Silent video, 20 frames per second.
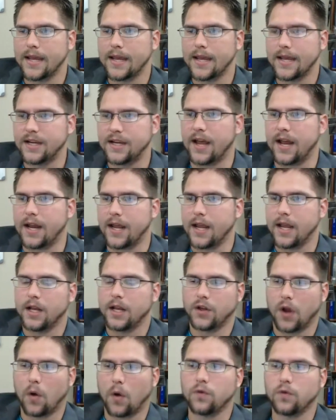is that
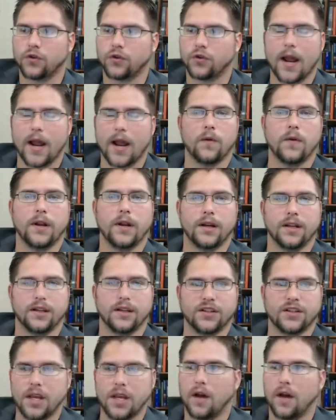don't drown in a
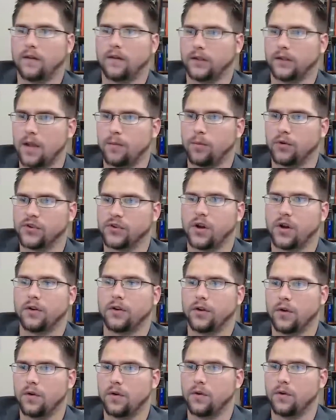sea of labels
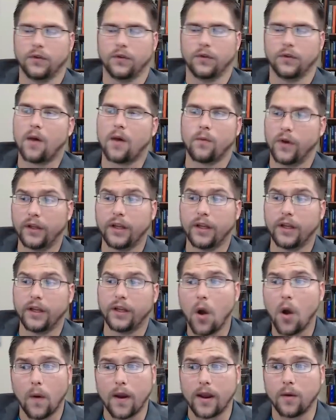on Google, not really
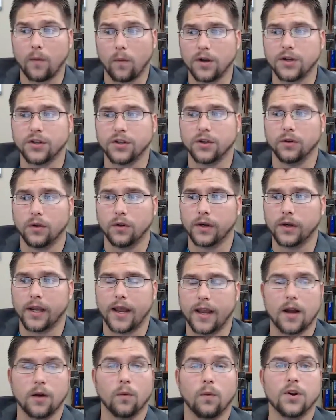knowing what you're
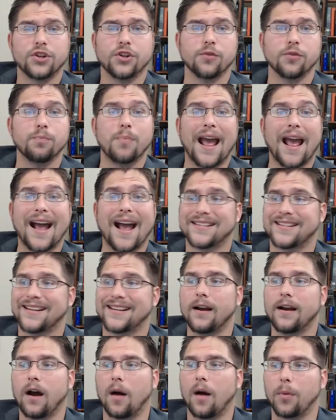looking at or what you're
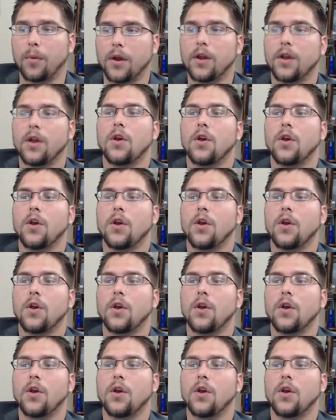passing up.